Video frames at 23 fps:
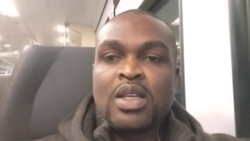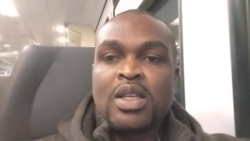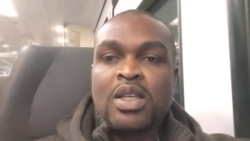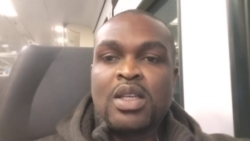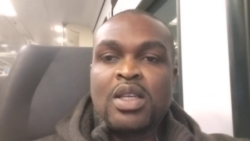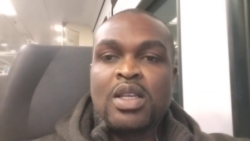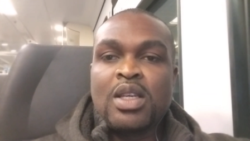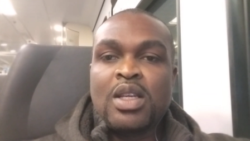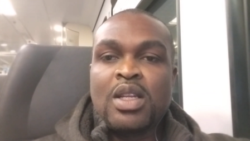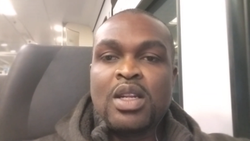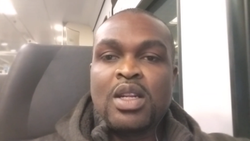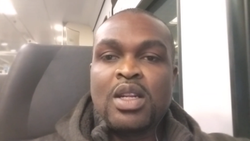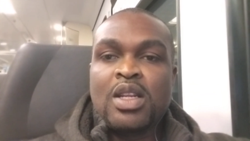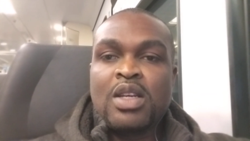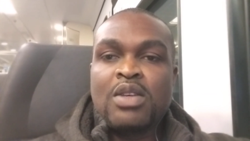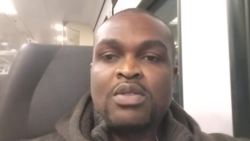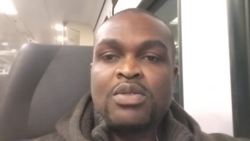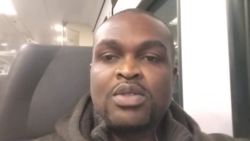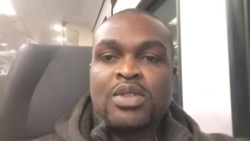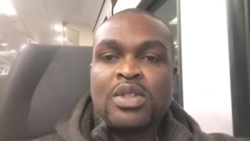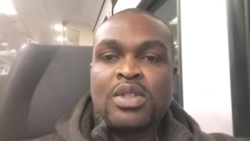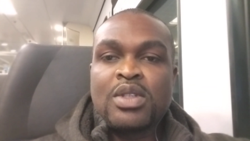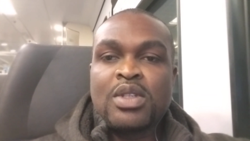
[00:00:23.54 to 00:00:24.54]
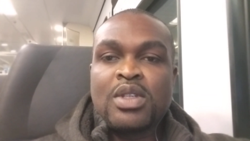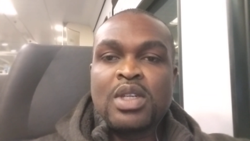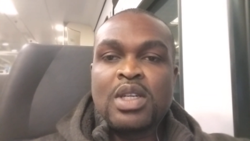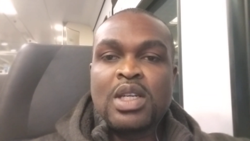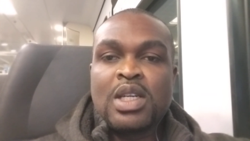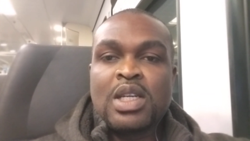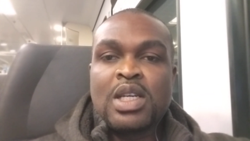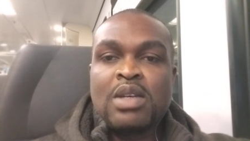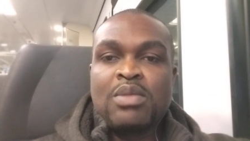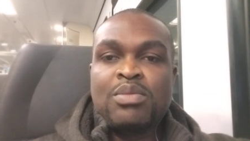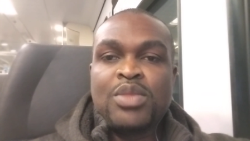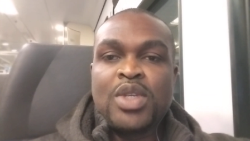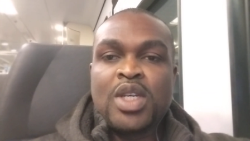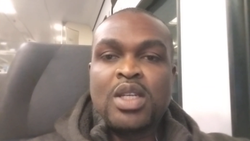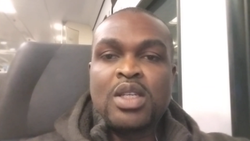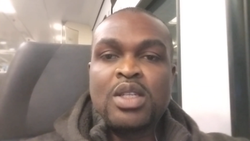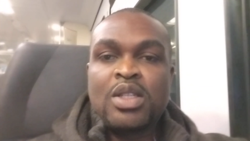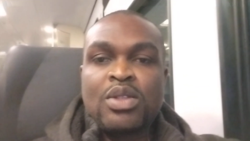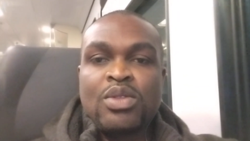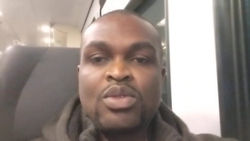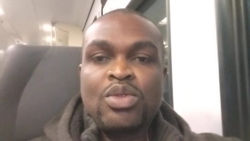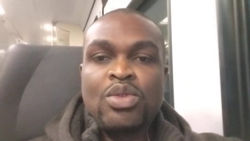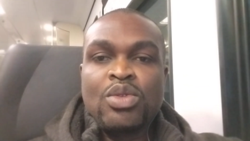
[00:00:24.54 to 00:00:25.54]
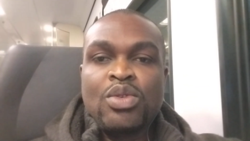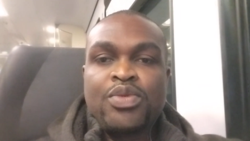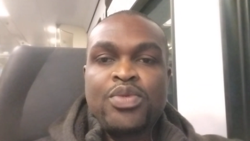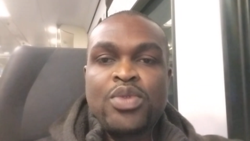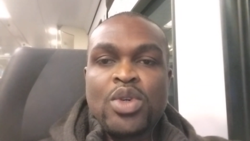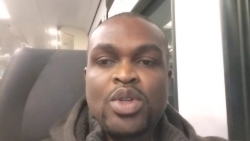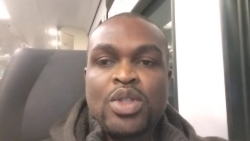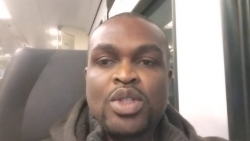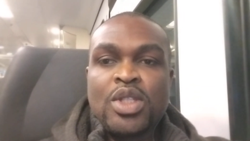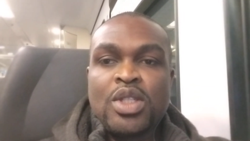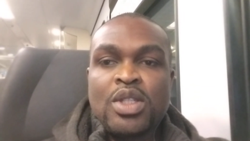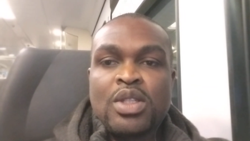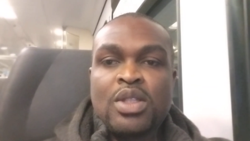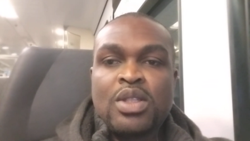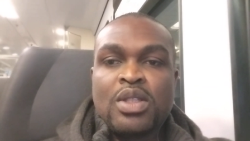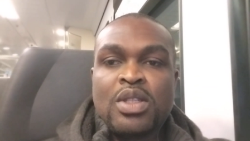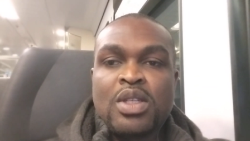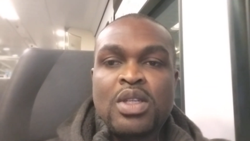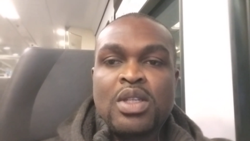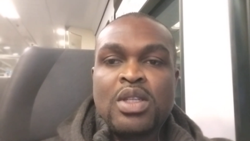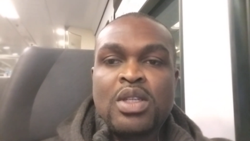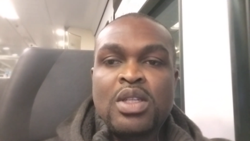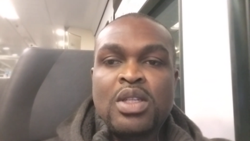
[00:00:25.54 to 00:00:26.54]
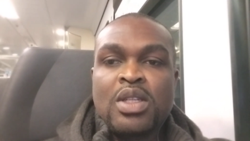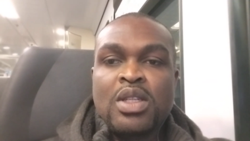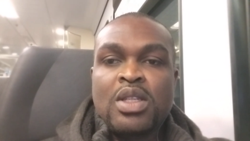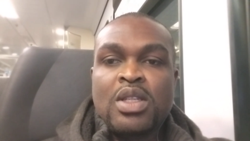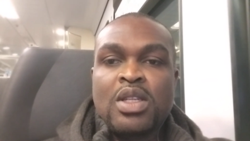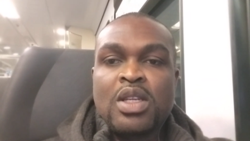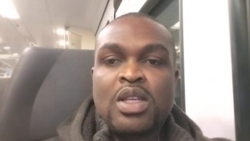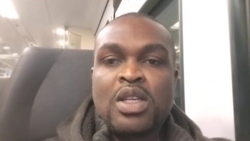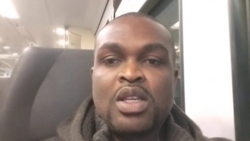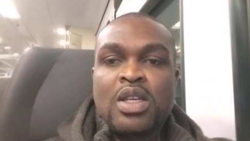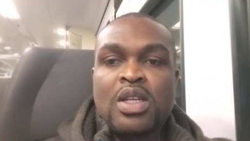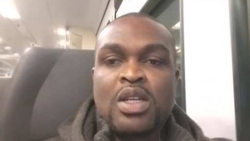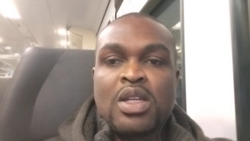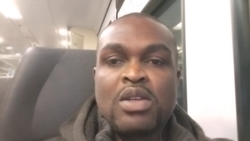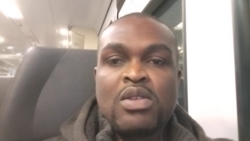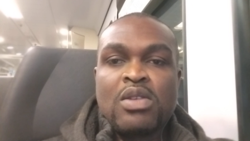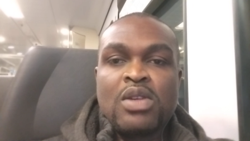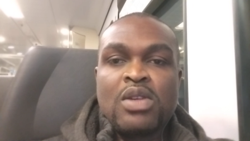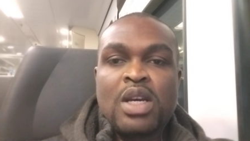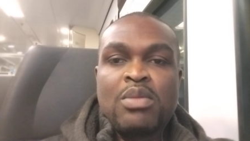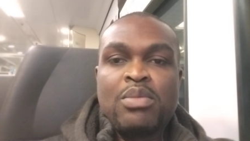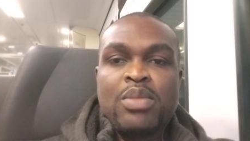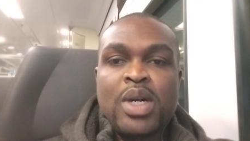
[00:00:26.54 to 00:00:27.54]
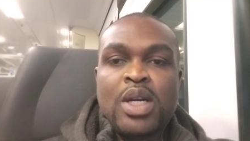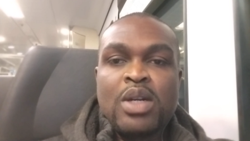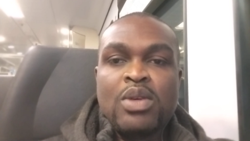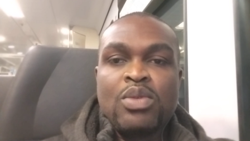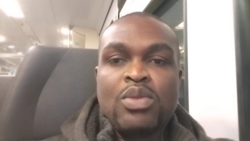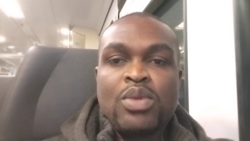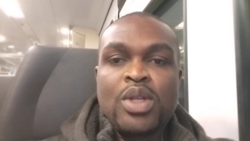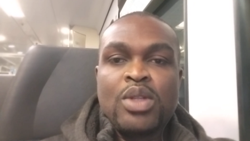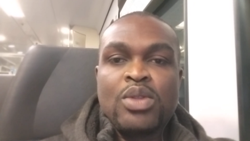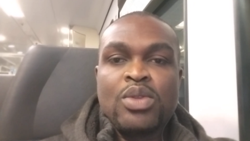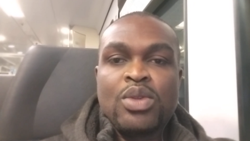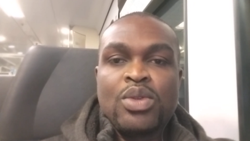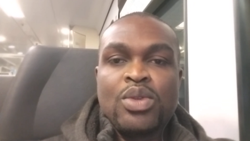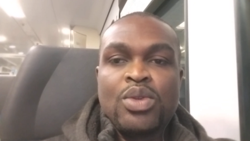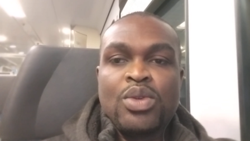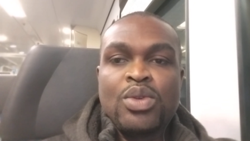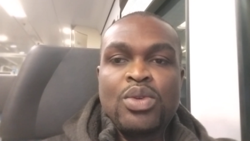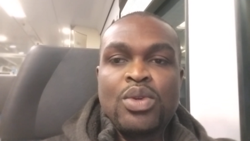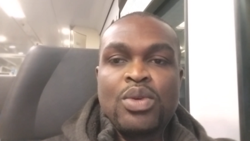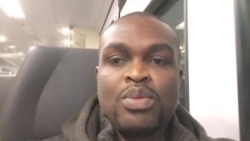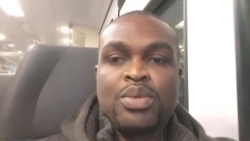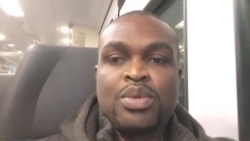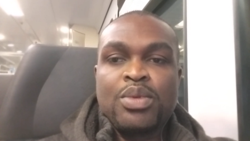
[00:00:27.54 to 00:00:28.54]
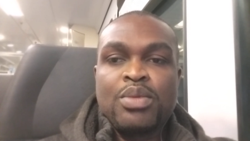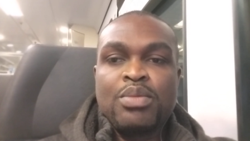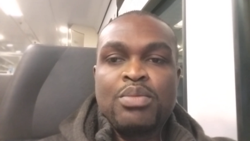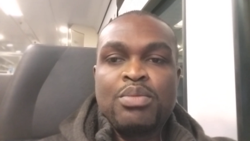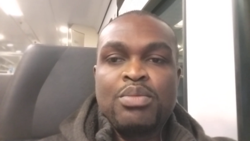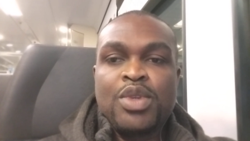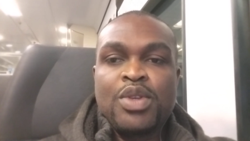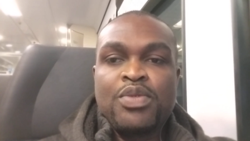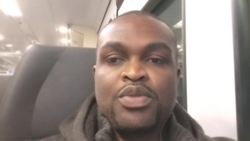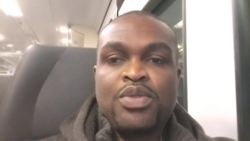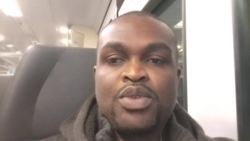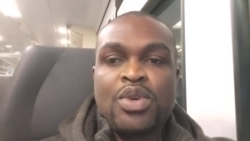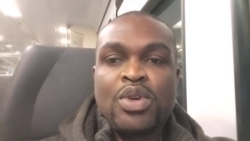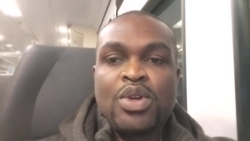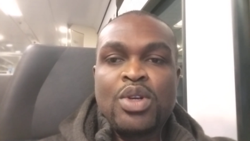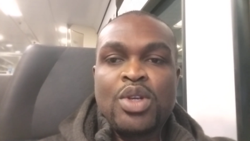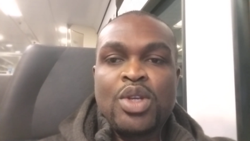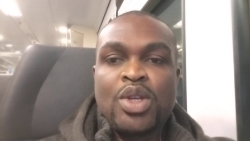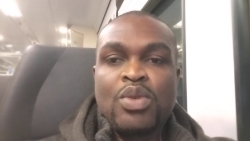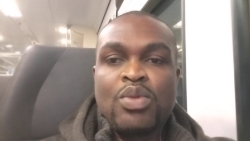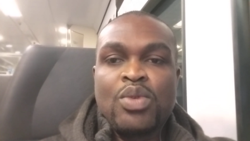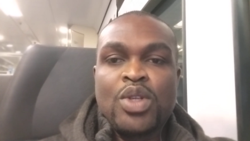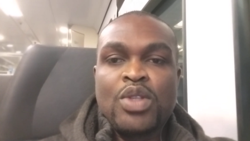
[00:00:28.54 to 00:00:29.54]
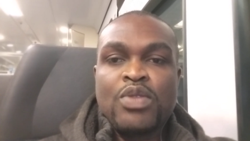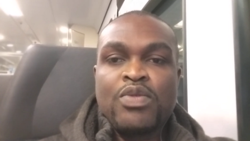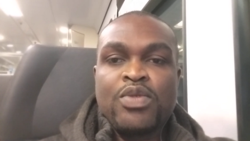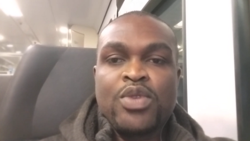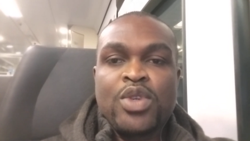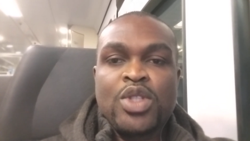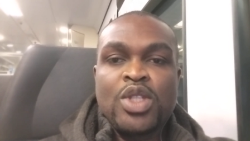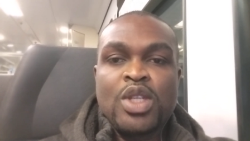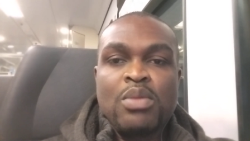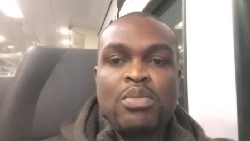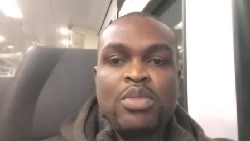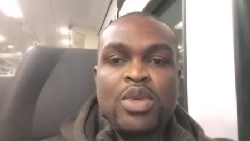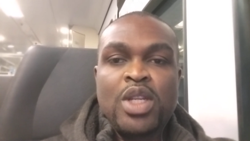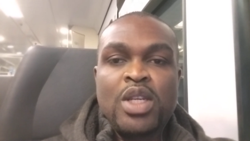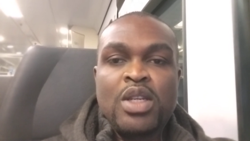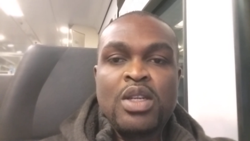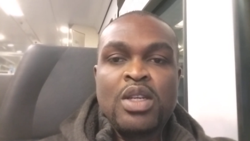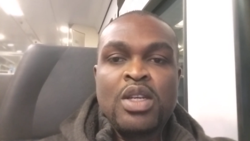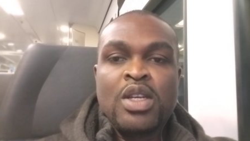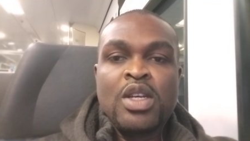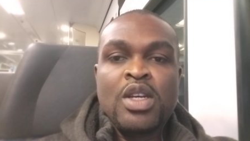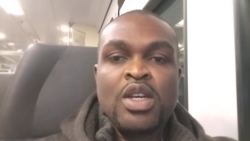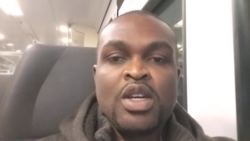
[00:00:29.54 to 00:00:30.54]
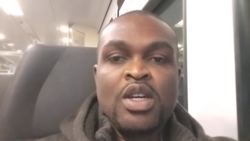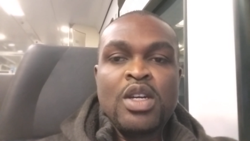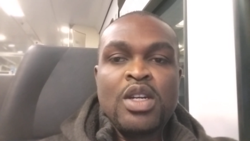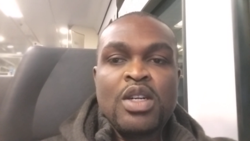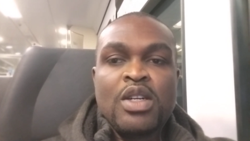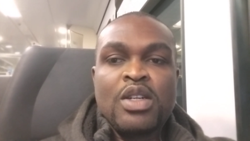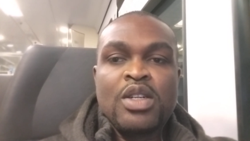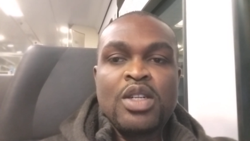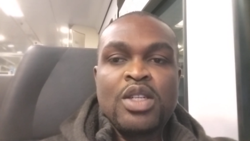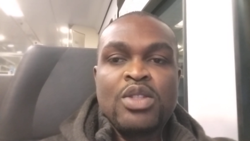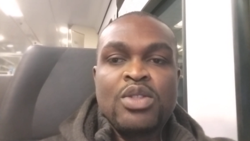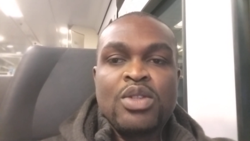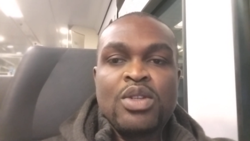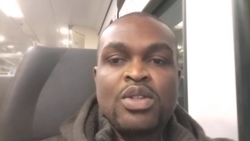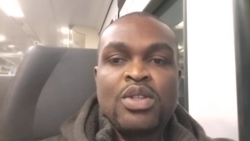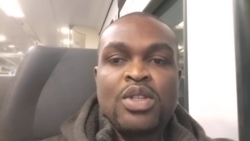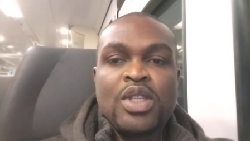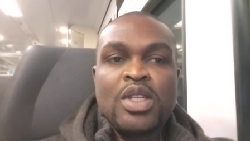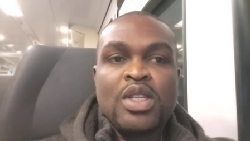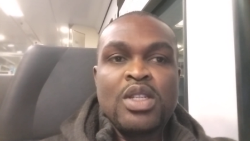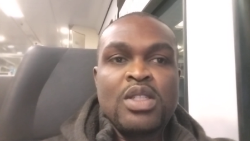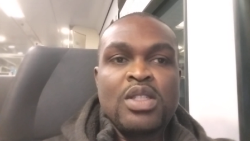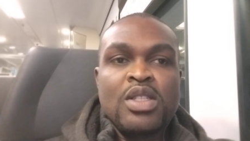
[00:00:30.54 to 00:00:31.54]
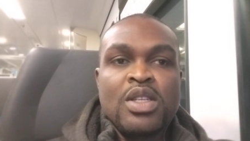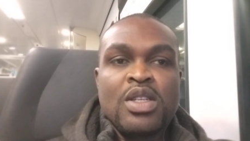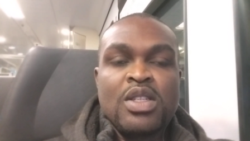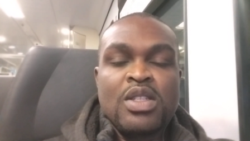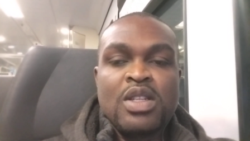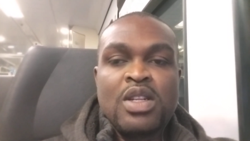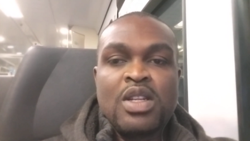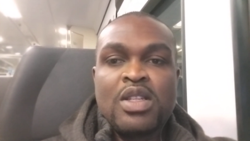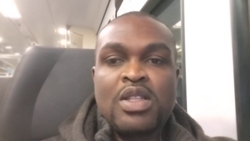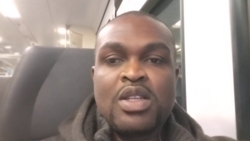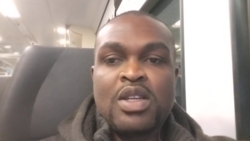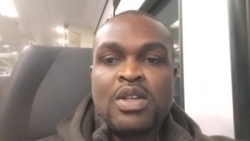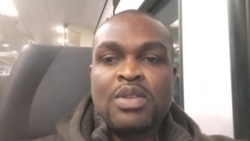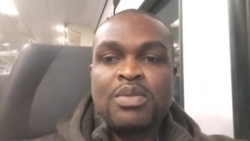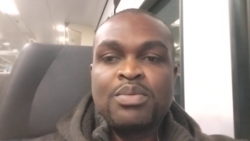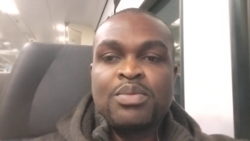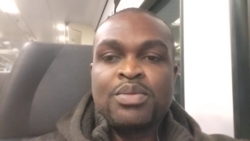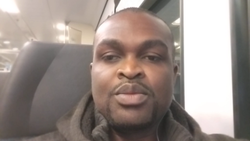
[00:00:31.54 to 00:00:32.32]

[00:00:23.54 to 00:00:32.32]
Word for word: He left Gambia in 2014, taking the irregular back way to Europe before he was forcibly returned eight years later.